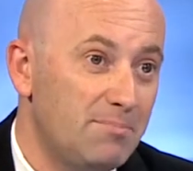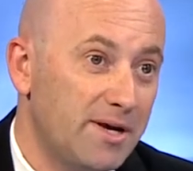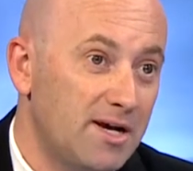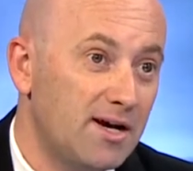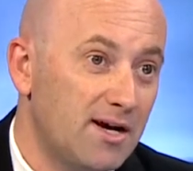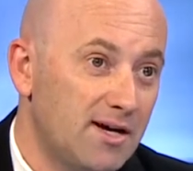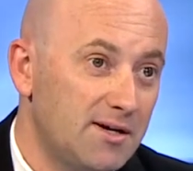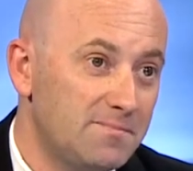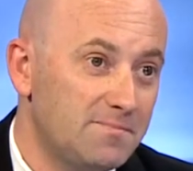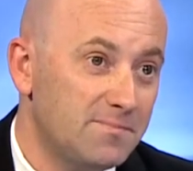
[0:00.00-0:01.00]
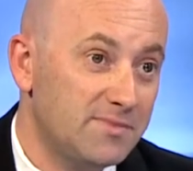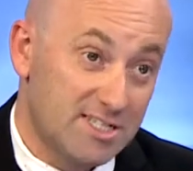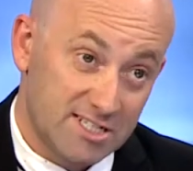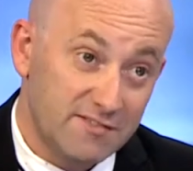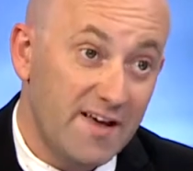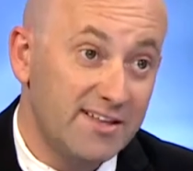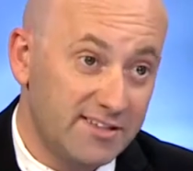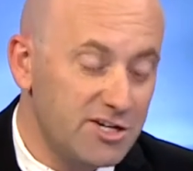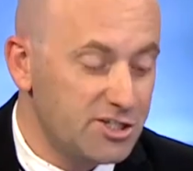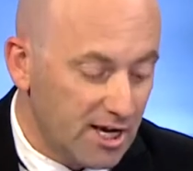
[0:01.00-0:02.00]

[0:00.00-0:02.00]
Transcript: big disadvantage.